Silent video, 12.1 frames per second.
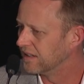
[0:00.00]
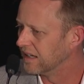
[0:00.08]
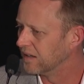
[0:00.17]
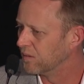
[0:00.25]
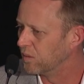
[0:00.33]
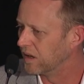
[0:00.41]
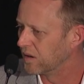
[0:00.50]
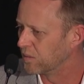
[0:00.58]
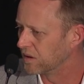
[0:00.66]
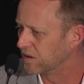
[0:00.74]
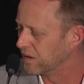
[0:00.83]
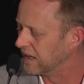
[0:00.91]
and where
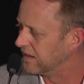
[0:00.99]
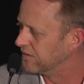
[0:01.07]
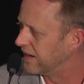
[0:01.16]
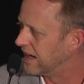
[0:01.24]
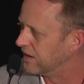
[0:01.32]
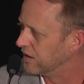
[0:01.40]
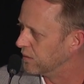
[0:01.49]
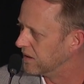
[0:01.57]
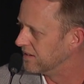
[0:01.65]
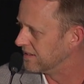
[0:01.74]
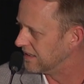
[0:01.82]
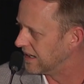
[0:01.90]
we're creating value
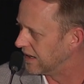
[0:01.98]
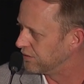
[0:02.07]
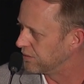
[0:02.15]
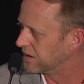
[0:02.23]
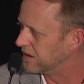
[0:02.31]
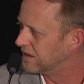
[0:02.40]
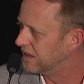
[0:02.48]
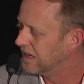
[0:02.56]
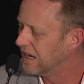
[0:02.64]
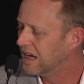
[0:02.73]
is industrial